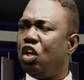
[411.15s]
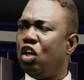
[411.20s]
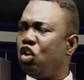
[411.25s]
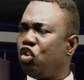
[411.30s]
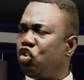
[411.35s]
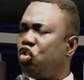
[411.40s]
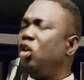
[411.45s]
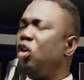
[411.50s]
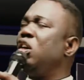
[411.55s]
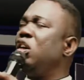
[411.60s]

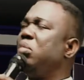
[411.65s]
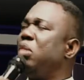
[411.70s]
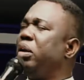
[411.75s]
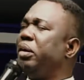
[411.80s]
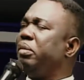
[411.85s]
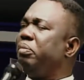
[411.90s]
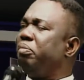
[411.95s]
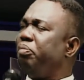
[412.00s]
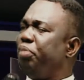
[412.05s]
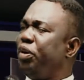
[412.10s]

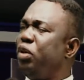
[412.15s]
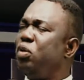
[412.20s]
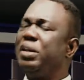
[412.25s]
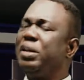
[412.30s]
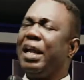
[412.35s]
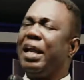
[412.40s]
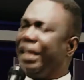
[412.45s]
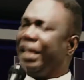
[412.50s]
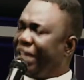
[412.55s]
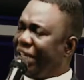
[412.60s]
Solomon built
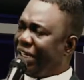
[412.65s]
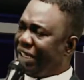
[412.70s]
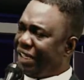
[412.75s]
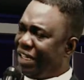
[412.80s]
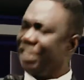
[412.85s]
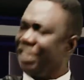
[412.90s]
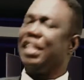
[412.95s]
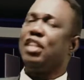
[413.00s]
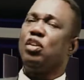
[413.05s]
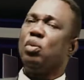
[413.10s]
and
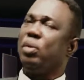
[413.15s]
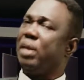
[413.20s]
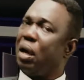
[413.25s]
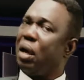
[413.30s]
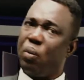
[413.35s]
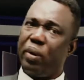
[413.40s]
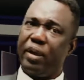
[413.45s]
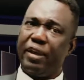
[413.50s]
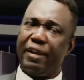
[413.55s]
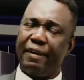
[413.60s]
dedicated to
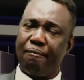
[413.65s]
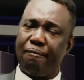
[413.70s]
Yahweh.